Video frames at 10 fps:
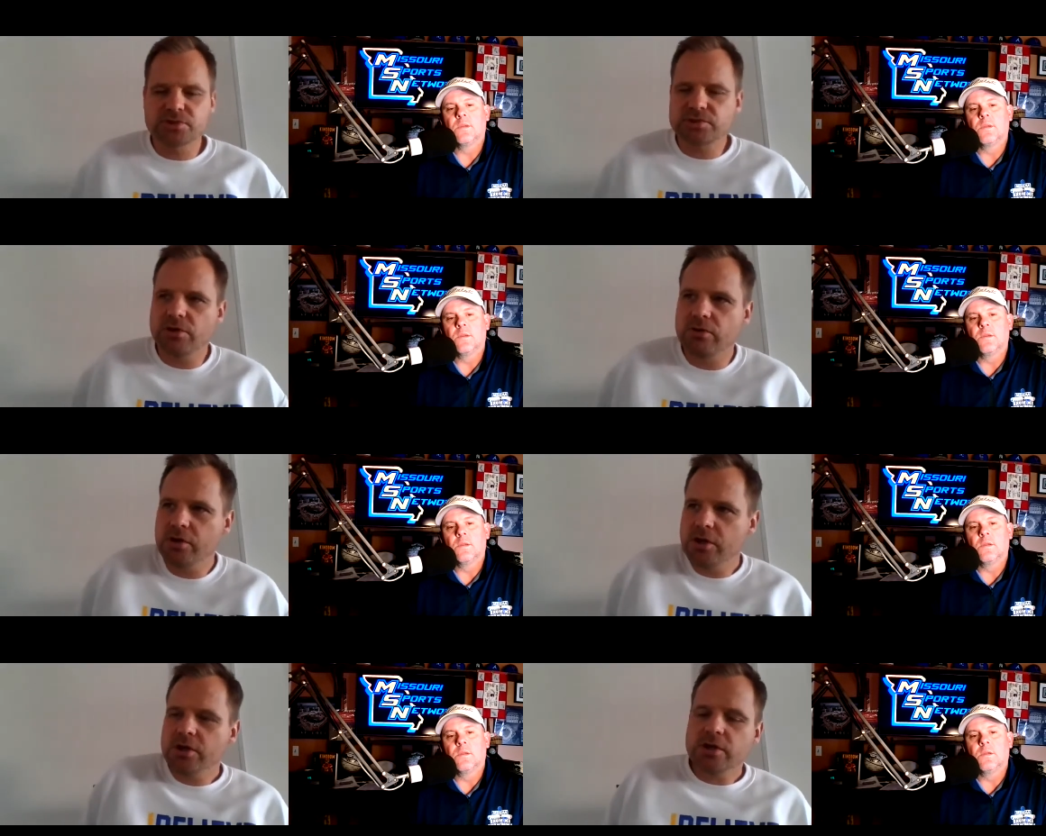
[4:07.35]

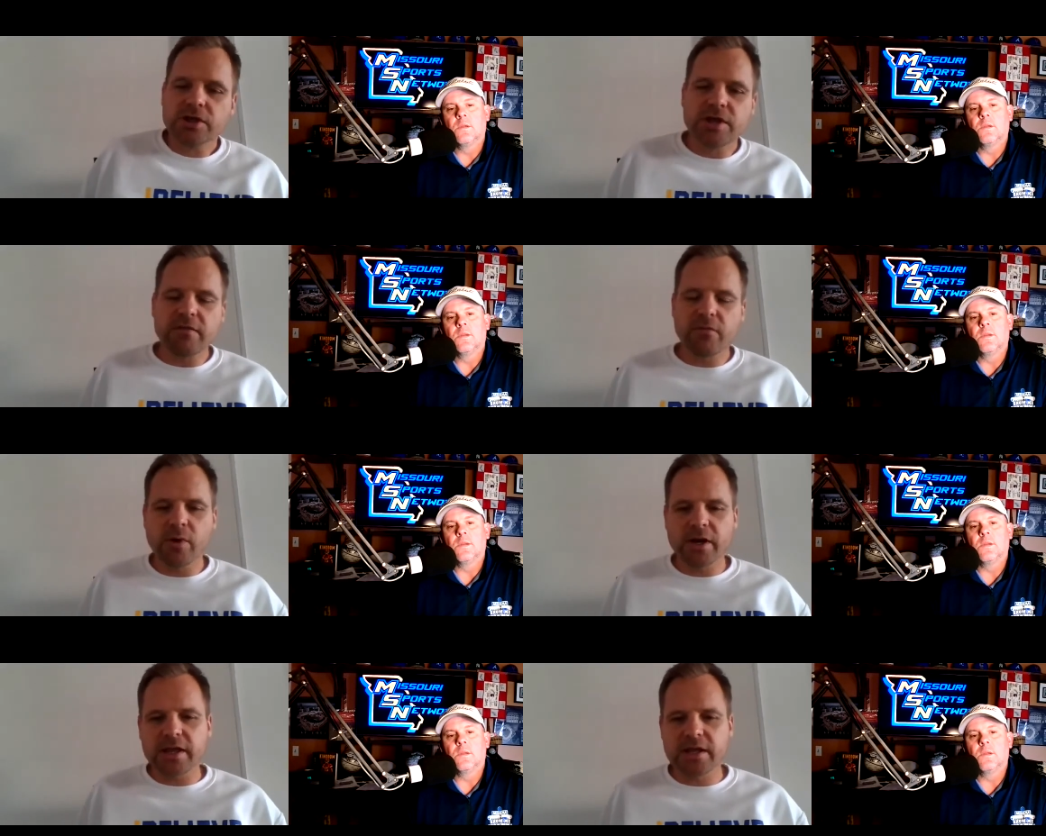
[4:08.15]
Speaker 1: So you never
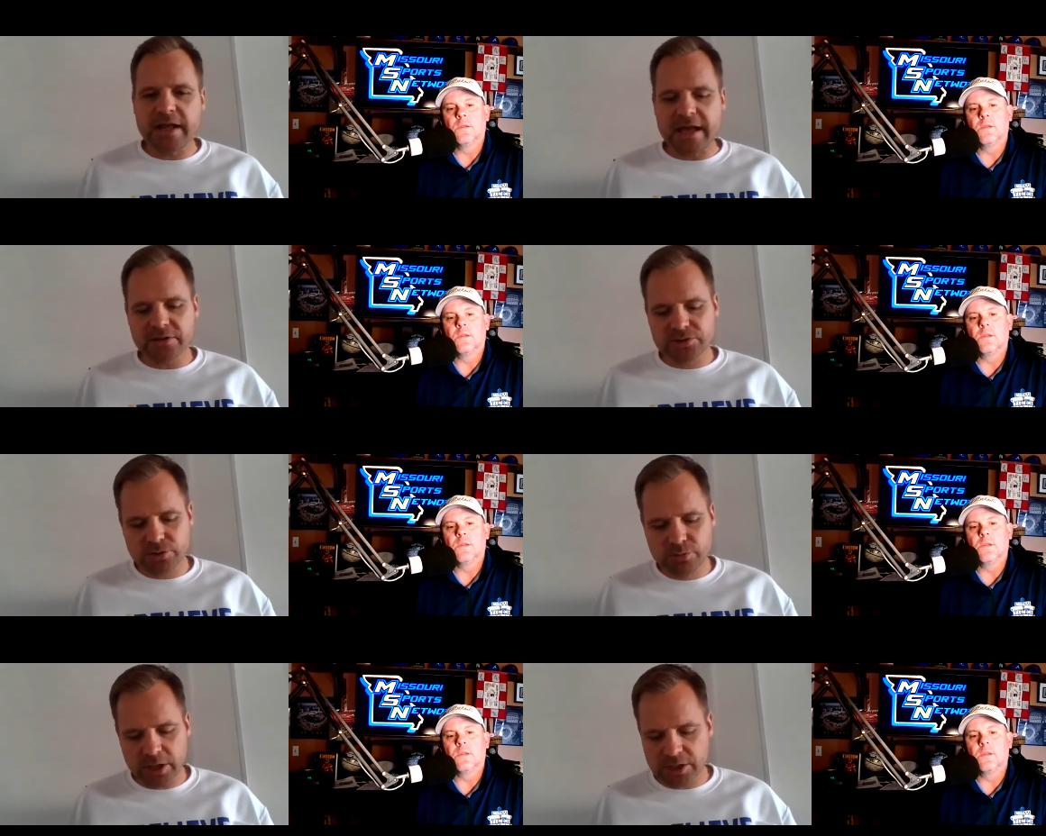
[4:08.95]
want to get down
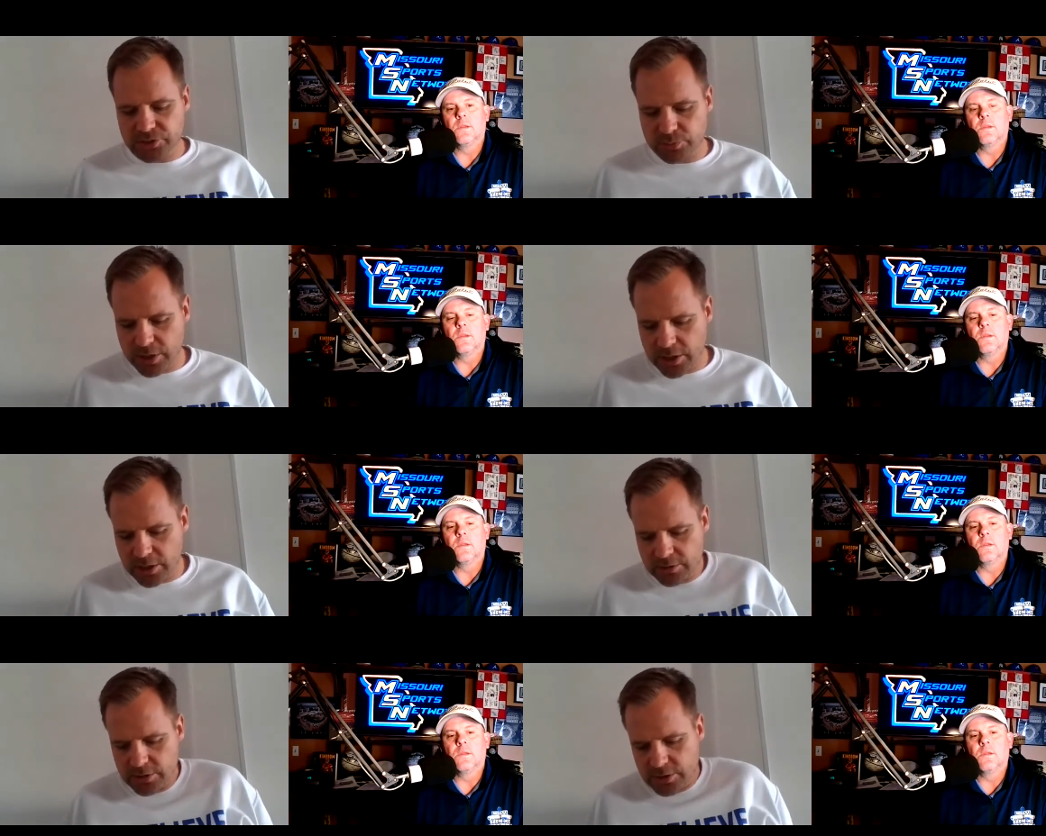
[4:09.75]
too much
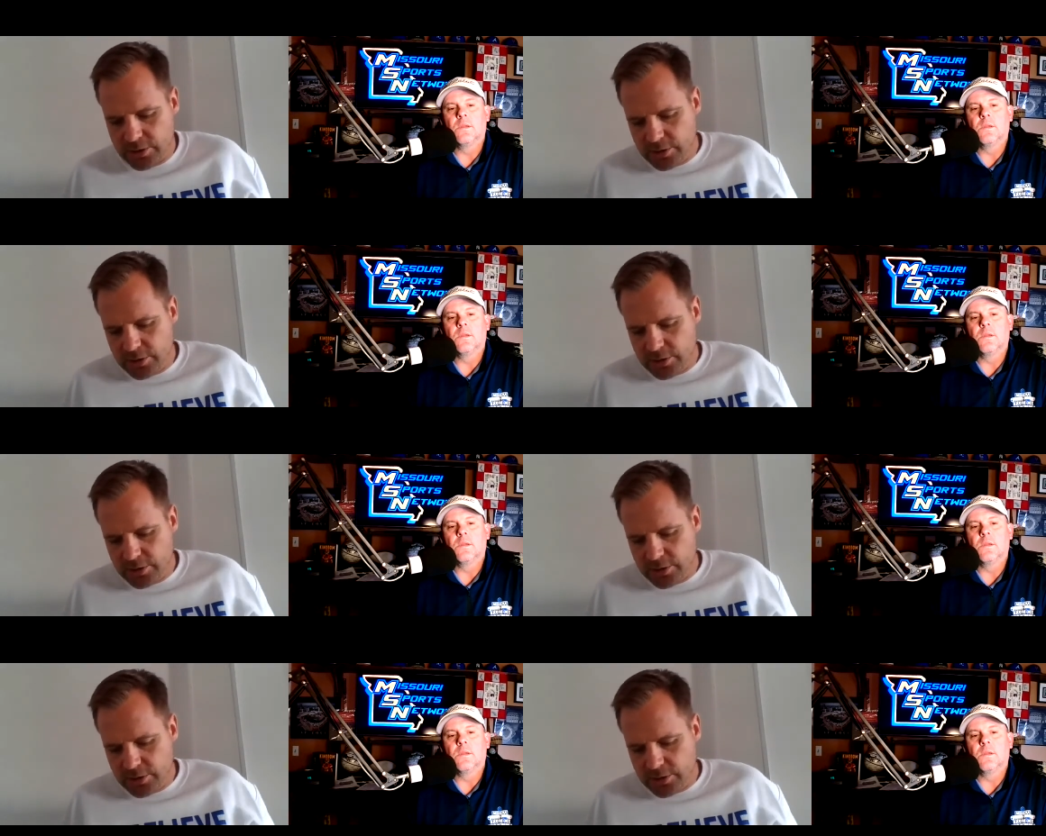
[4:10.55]
where